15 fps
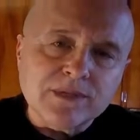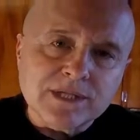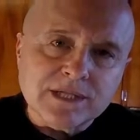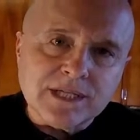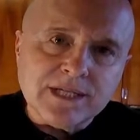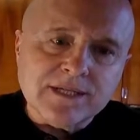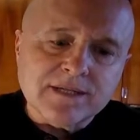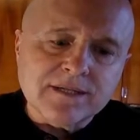
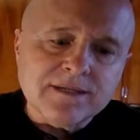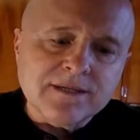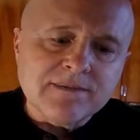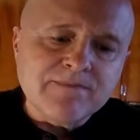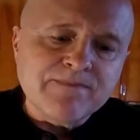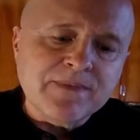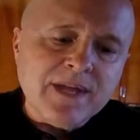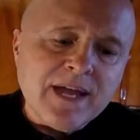seasoned,
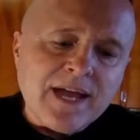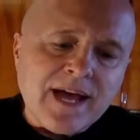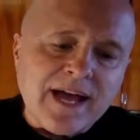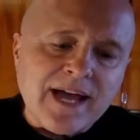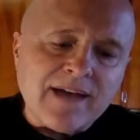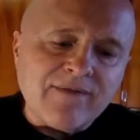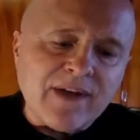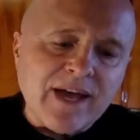I
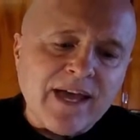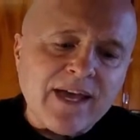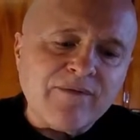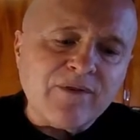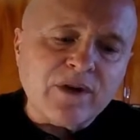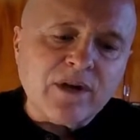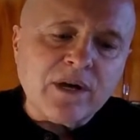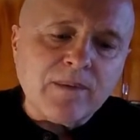have a
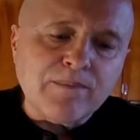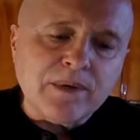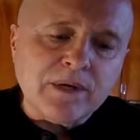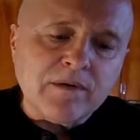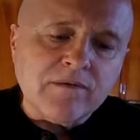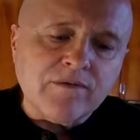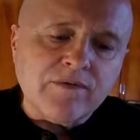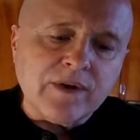half a cup
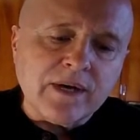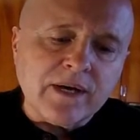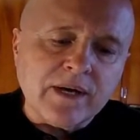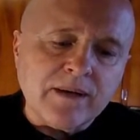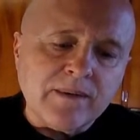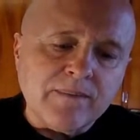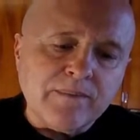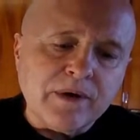of
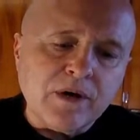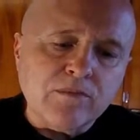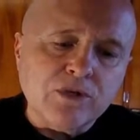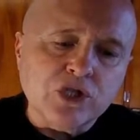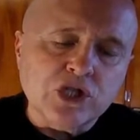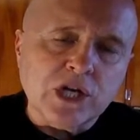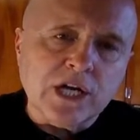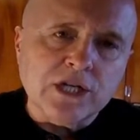
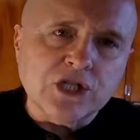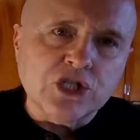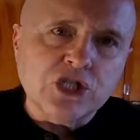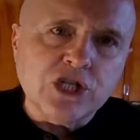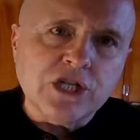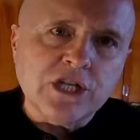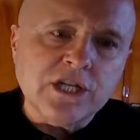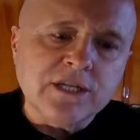Parmesan
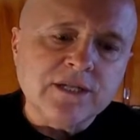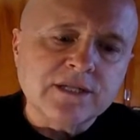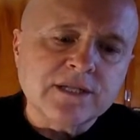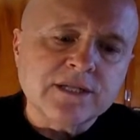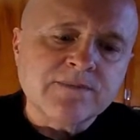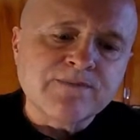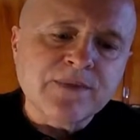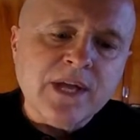
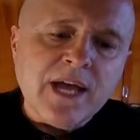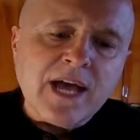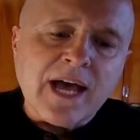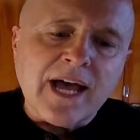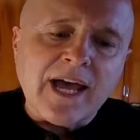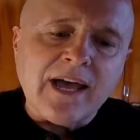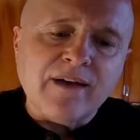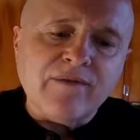cheese.
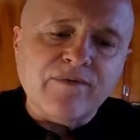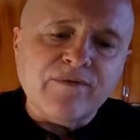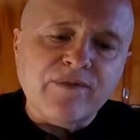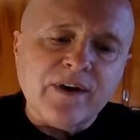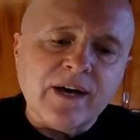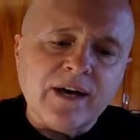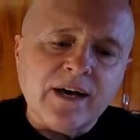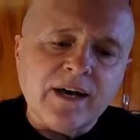I have
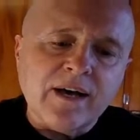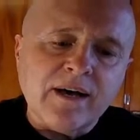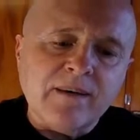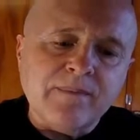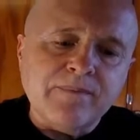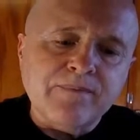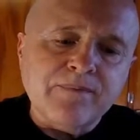I